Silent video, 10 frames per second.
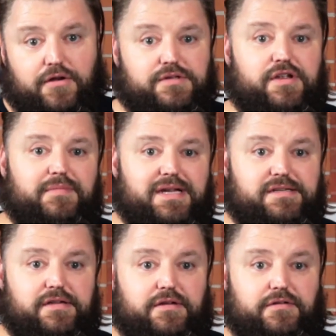It also
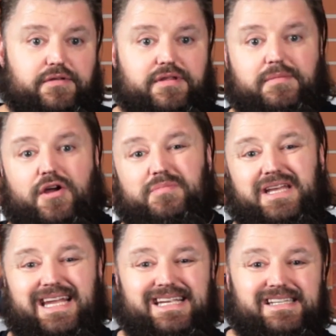means that your new thumbnail will
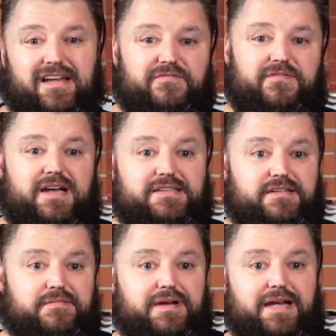be easier and
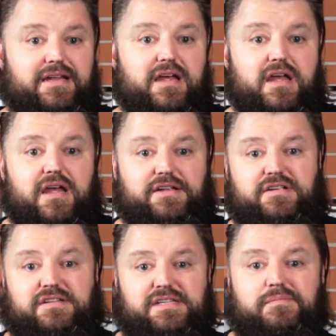faster to make, as
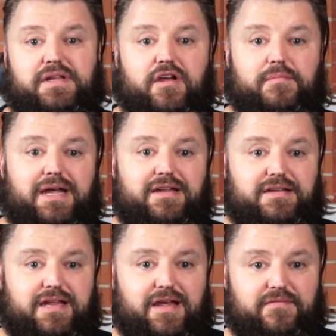you can simply go back
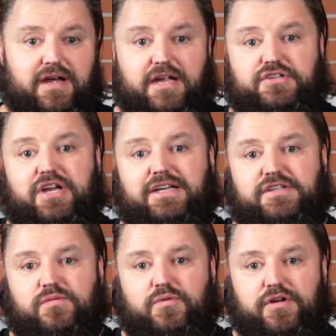into Canva and
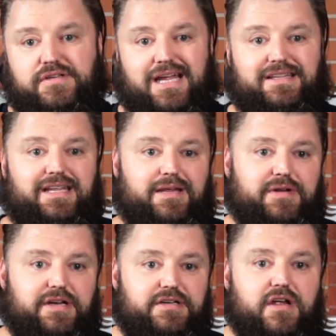change the words and the
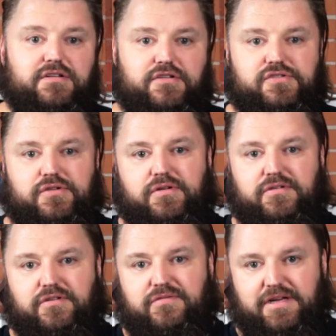image to suit
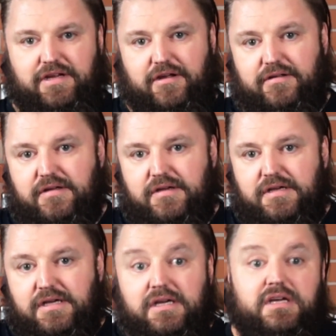your new video.
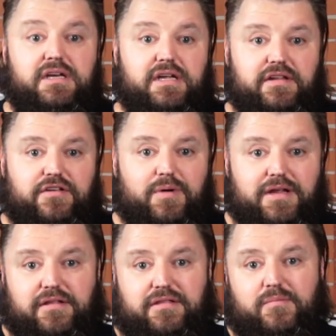In this
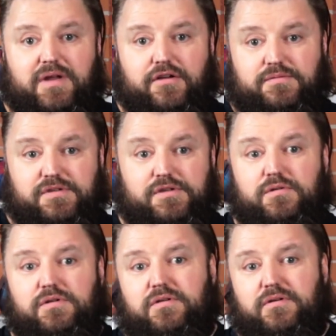way, your thumbnails will
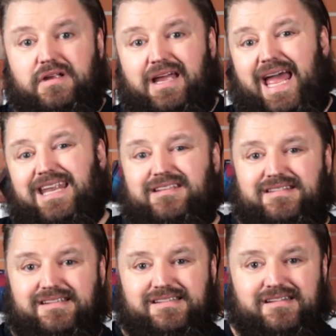still look good and
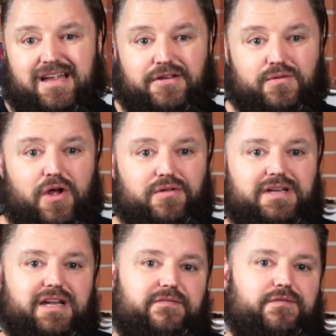consistent, and you'll
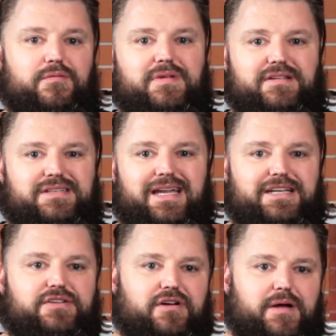only need a few minutes
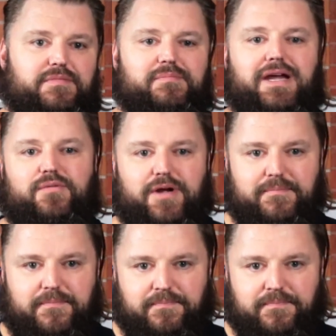each time to make one.